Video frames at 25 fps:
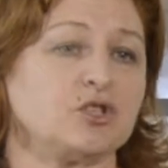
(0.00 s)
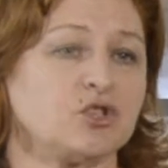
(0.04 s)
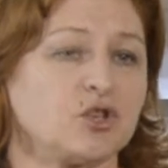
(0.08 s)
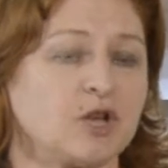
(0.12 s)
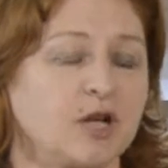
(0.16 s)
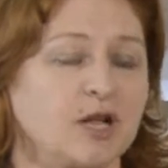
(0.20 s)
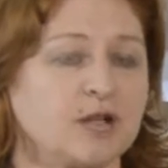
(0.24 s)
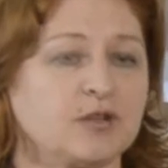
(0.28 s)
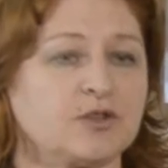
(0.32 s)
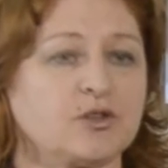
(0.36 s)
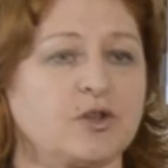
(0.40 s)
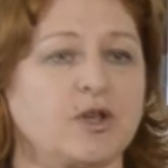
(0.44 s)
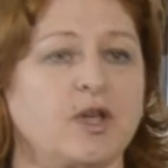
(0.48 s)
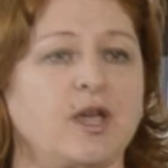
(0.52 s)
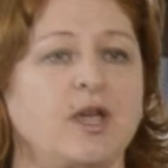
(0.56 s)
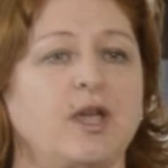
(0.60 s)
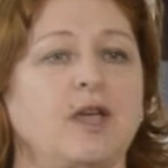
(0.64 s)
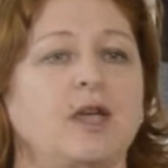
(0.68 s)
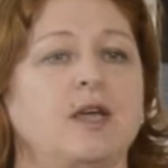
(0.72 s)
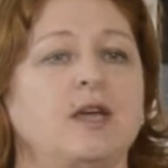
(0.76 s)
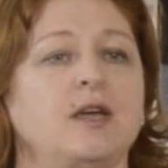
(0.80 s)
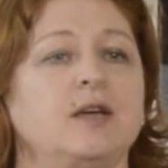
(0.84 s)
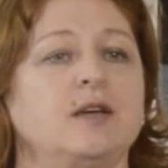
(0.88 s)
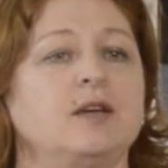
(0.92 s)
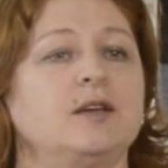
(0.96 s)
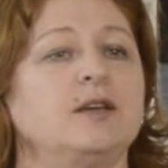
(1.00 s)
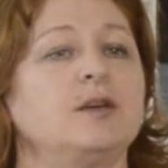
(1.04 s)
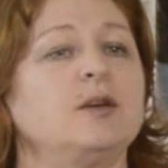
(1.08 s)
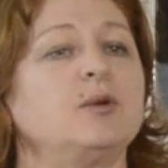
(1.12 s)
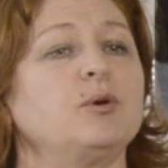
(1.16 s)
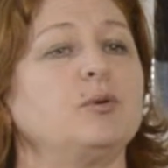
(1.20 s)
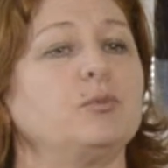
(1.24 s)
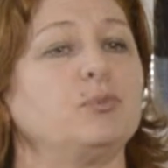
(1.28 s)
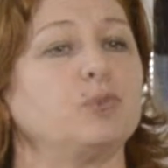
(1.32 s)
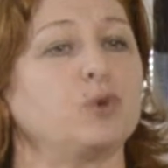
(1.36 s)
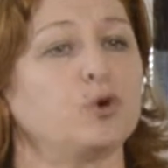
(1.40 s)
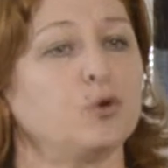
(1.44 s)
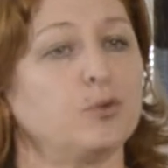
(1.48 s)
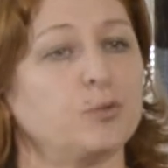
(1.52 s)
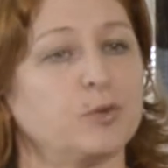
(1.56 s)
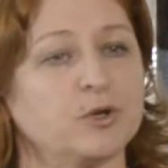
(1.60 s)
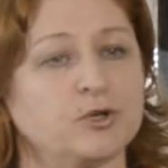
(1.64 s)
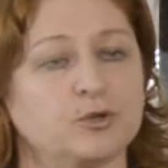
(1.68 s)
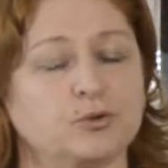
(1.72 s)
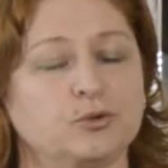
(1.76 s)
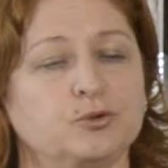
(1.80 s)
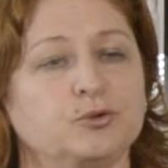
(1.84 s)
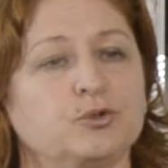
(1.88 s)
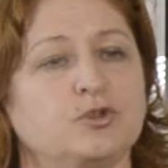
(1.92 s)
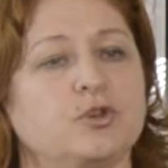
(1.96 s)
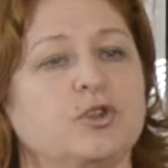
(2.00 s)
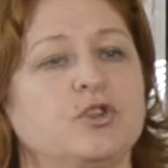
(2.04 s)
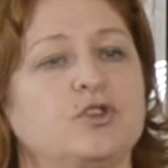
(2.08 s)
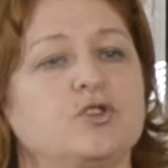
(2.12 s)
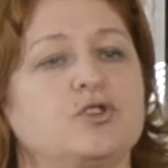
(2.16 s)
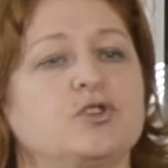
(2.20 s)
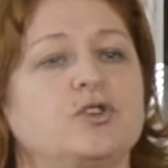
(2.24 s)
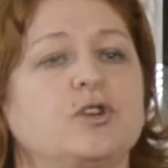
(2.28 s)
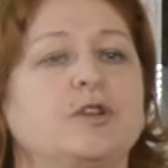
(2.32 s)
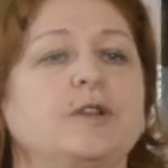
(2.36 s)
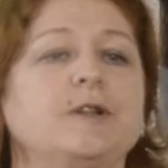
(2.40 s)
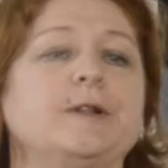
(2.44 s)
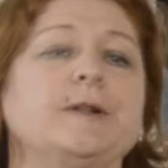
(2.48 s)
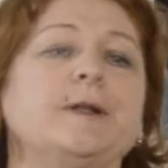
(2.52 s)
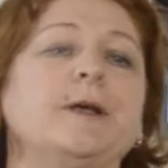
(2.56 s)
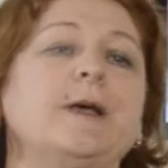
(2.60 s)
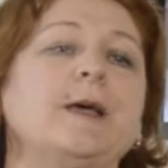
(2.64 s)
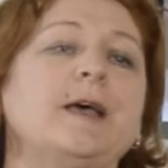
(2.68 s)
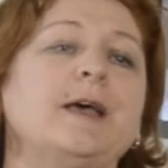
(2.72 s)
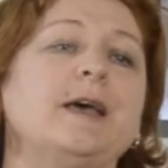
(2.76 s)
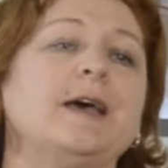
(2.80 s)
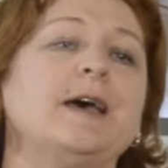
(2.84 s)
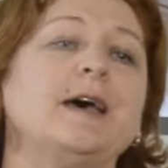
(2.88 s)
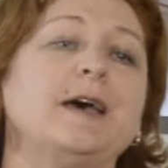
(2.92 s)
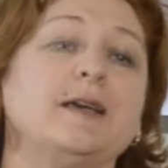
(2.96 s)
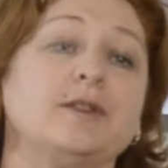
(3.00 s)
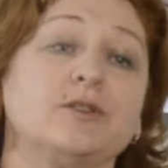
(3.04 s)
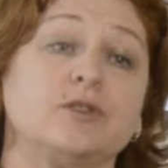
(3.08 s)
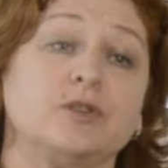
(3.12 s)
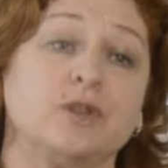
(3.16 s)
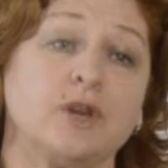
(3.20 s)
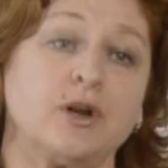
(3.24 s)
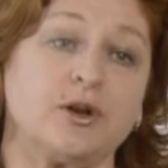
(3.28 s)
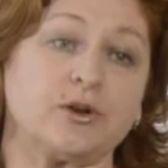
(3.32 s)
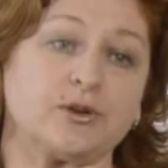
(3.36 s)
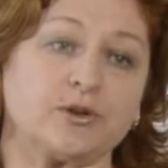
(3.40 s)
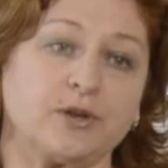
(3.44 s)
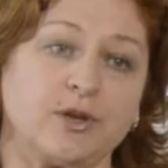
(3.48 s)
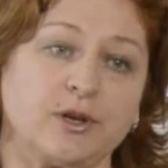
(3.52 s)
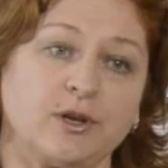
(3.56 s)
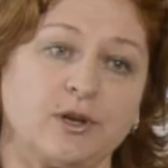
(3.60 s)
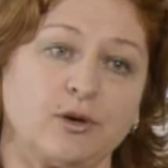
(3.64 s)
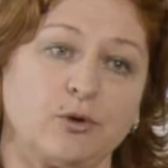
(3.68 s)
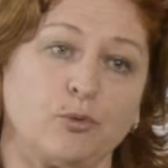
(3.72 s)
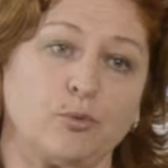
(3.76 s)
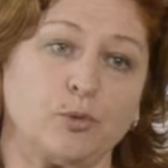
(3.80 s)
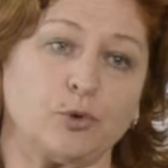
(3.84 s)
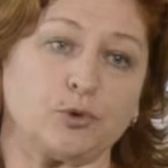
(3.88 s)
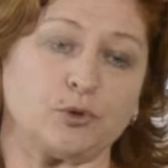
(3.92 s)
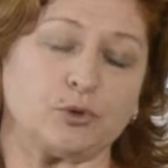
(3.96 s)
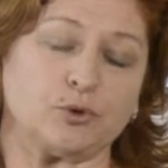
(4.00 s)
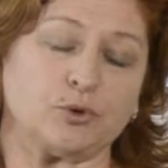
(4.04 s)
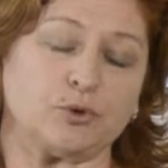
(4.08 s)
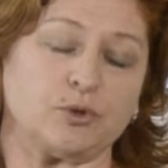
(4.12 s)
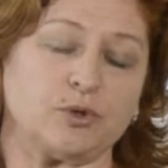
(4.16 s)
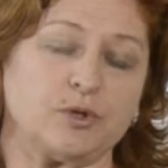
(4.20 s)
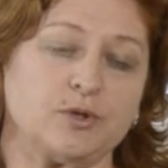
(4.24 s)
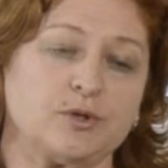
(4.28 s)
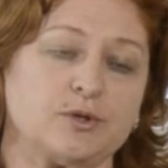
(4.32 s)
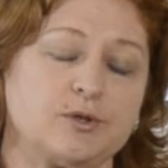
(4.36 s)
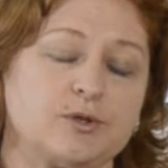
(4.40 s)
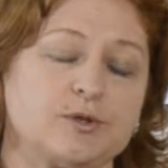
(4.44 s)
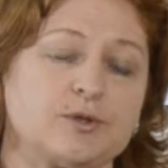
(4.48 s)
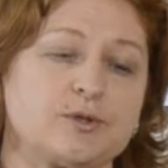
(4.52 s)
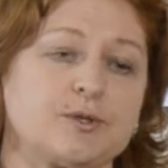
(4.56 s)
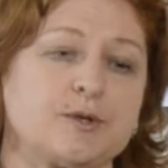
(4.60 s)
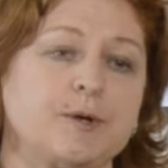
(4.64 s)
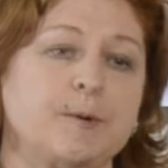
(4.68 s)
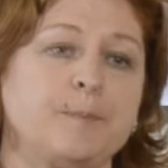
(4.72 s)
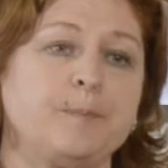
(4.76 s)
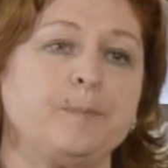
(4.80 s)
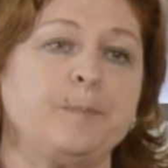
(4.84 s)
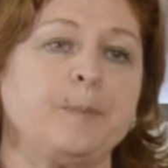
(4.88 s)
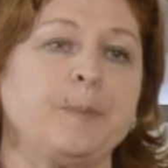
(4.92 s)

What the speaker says: childcare, proper nutrition, and learning opportunities.